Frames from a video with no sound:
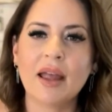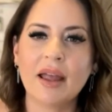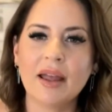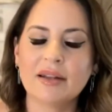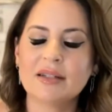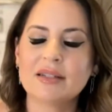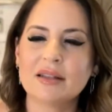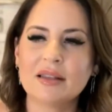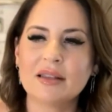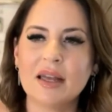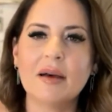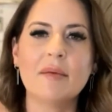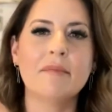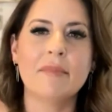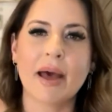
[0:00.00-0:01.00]
And
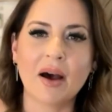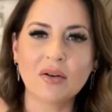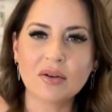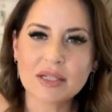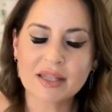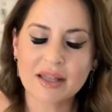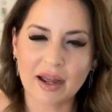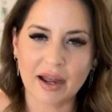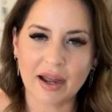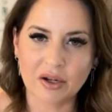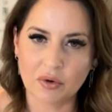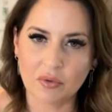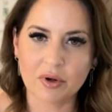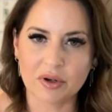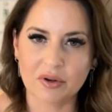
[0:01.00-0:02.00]
the amount that I
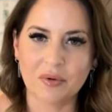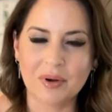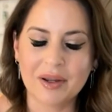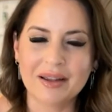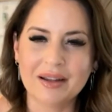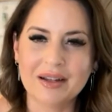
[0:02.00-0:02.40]
grew